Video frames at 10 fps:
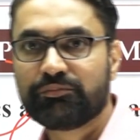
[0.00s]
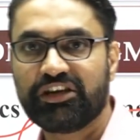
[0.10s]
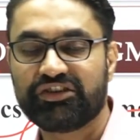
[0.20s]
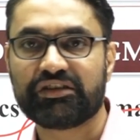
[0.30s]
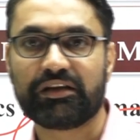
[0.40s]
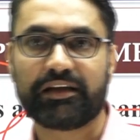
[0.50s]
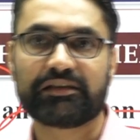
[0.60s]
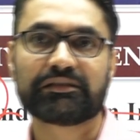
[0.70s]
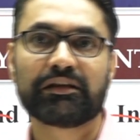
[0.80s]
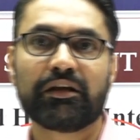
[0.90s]
teaching
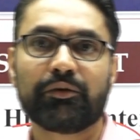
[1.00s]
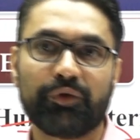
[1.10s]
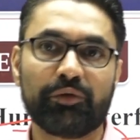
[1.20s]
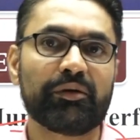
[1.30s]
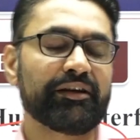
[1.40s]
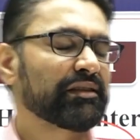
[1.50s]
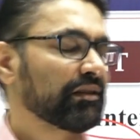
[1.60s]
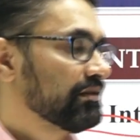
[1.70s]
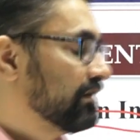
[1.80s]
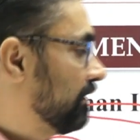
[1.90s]
guys, we will be
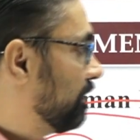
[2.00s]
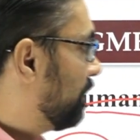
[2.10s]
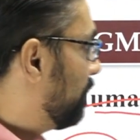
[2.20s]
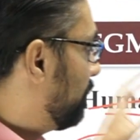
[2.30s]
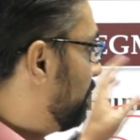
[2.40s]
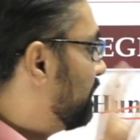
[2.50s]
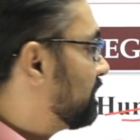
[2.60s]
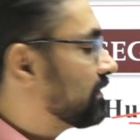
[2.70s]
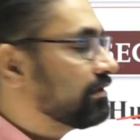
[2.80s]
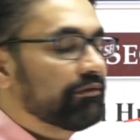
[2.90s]
discussing
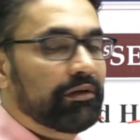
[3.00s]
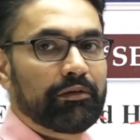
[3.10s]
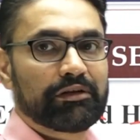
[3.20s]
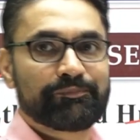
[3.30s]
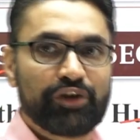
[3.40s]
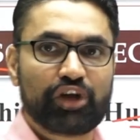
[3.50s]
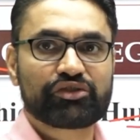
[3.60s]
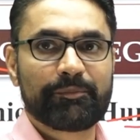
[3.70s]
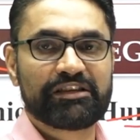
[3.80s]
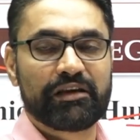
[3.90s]
this
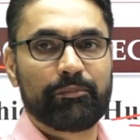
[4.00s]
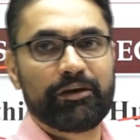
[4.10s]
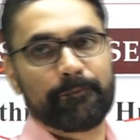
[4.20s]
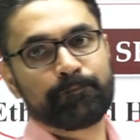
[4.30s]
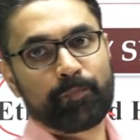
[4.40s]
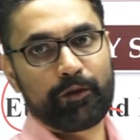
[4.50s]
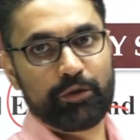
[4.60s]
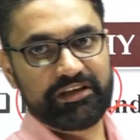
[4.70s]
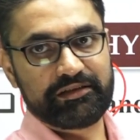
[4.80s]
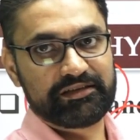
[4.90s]
philosophy segment of
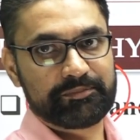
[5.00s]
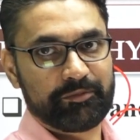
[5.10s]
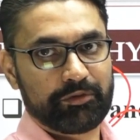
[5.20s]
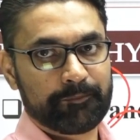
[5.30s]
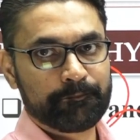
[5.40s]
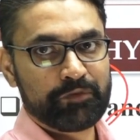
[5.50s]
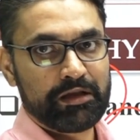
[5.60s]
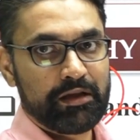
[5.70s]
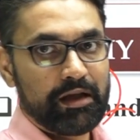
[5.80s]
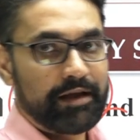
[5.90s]
the ethics paper.
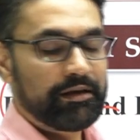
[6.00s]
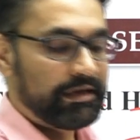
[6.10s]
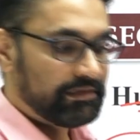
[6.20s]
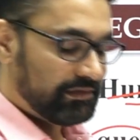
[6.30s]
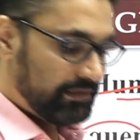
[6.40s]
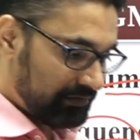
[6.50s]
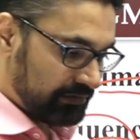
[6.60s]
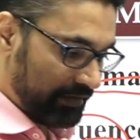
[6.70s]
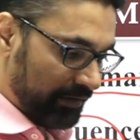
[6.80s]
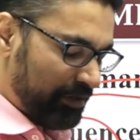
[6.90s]
And guys, this
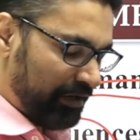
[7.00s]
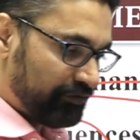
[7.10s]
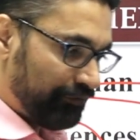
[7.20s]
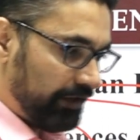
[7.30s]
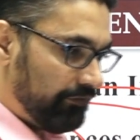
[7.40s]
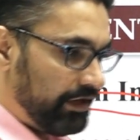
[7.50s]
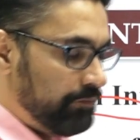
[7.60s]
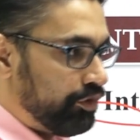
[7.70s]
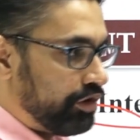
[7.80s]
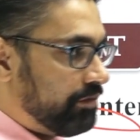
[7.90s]
segment is very, very
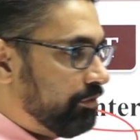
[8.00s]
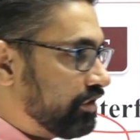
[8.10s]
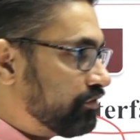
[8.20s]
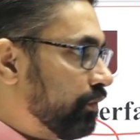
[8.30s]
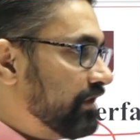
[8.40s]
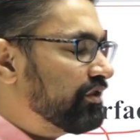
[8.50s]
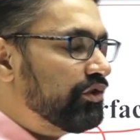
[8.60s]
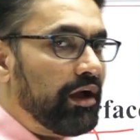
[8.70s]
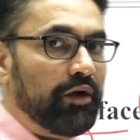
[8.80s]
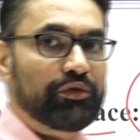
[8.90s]
important because once
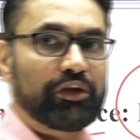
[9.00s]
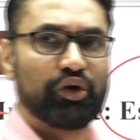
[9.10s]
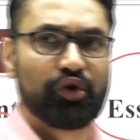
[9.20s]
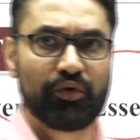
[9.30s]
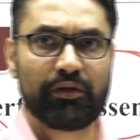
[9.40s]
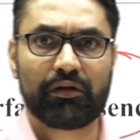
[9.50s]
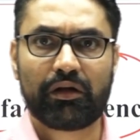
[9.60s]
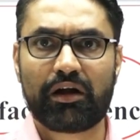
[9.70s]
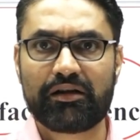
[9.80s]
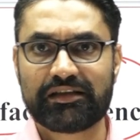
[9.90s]
you have the good
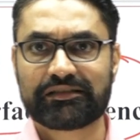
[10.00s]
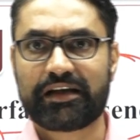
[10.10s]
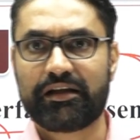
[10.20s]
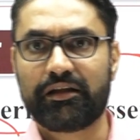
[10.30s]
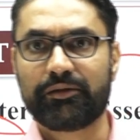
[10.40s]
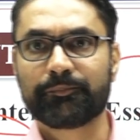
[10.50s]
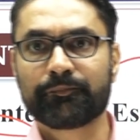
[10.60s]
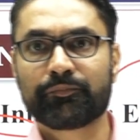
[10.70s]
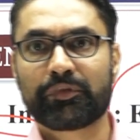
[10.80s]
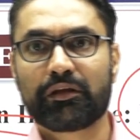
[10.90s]
understanding,
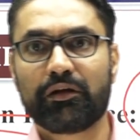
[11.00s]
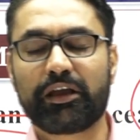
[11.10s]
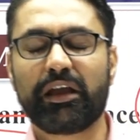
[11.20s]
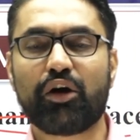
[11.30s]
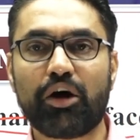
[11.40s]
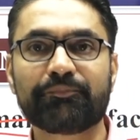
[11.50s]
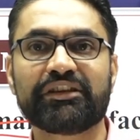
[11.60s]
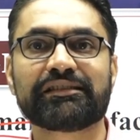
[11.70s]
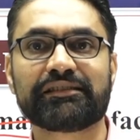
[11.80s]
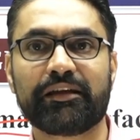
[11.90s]
okay, of
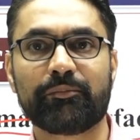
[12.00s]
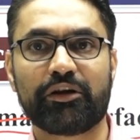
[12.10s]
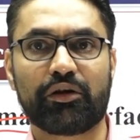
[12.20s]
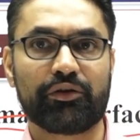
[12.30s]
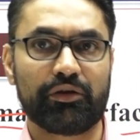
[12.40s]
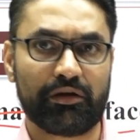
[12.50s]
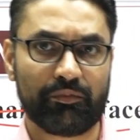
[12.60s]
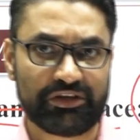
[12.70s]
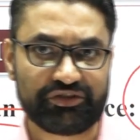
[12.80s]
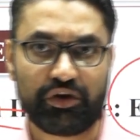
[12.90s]
this segment, or
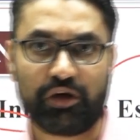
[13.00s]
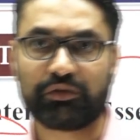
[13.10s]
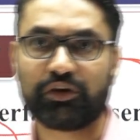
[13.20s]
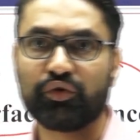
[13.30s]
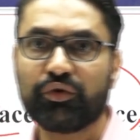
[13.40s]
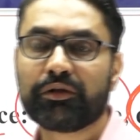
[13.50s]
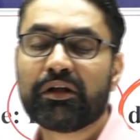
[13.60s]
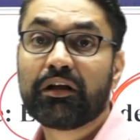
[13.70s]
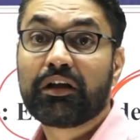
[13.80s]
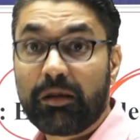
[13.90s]
once you have the good
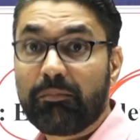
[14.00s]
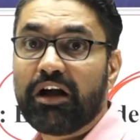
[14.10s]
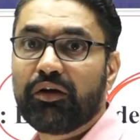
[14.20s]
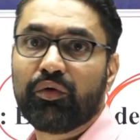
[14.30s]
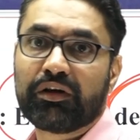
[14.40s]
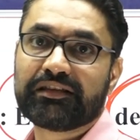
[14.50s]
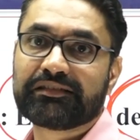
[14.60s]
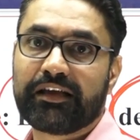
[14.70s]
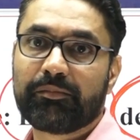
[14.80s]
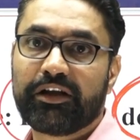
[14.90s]
command over this
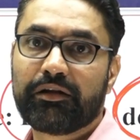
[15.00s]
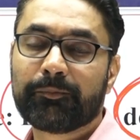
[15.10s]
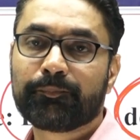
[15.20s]
segment,